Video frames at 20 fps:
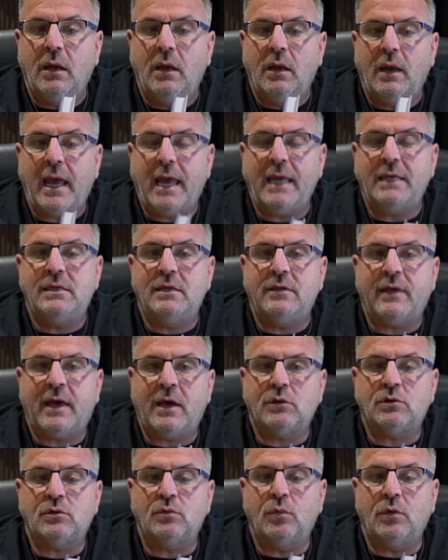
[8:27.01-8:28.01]

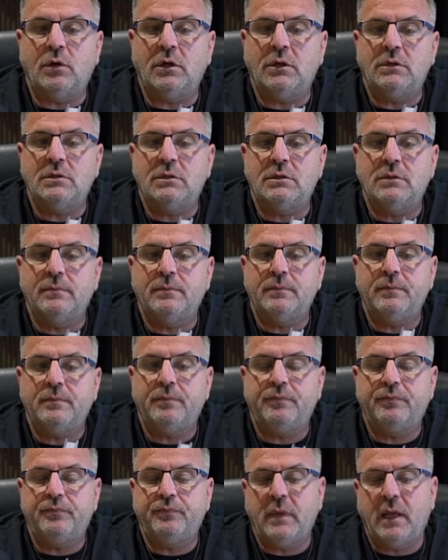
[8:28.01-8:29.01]
80,000 words,
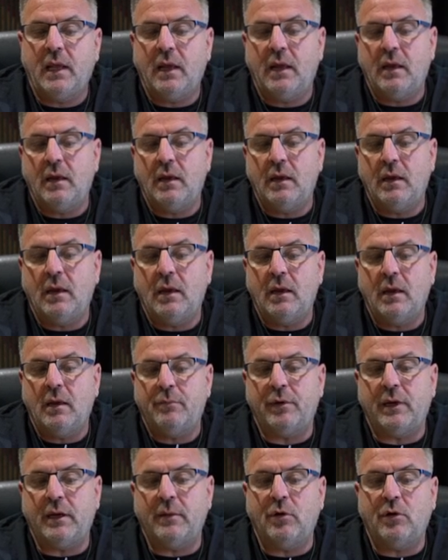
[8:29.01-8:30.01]

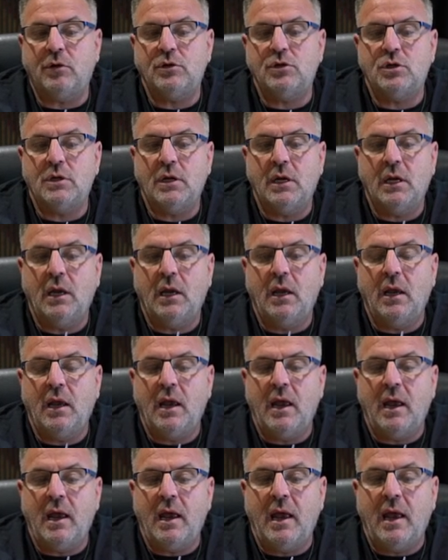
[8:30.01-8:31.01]
pretty much,
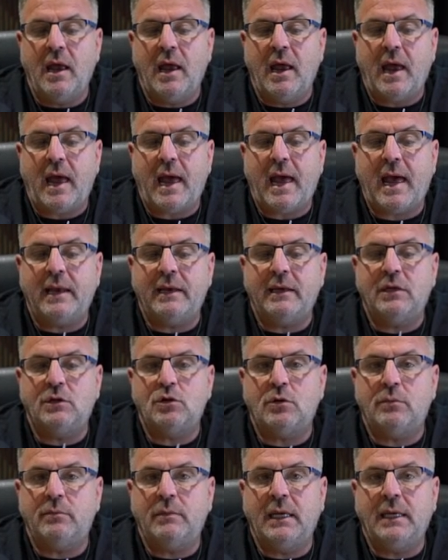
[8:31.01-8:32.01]
and it
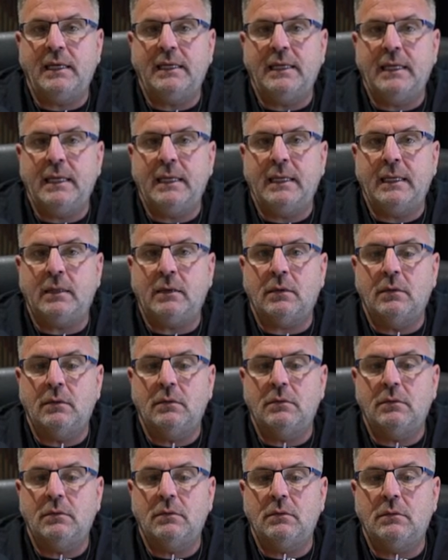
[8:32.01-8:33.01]
took me a year
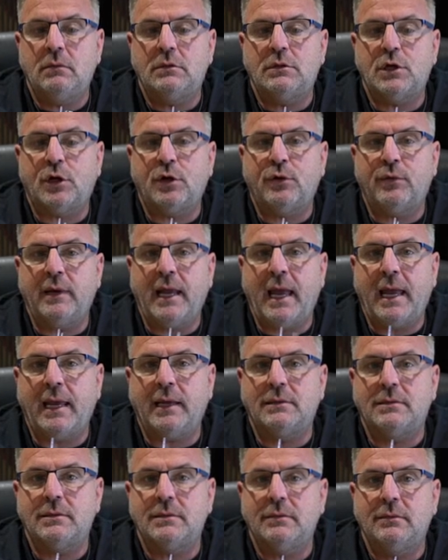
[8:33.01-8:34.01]
to
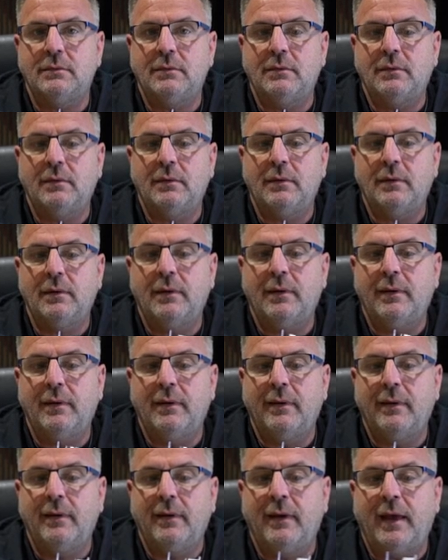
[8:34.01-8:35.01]
create.
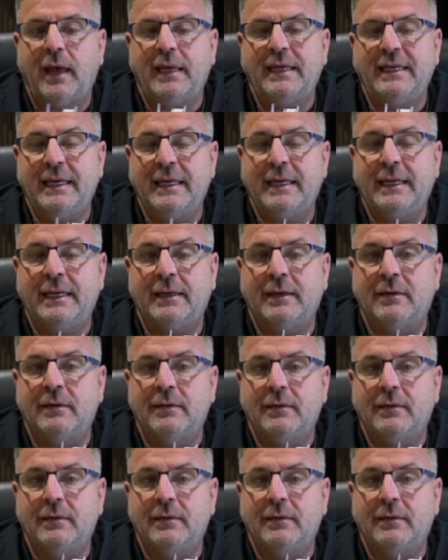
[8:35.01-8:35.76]
A year.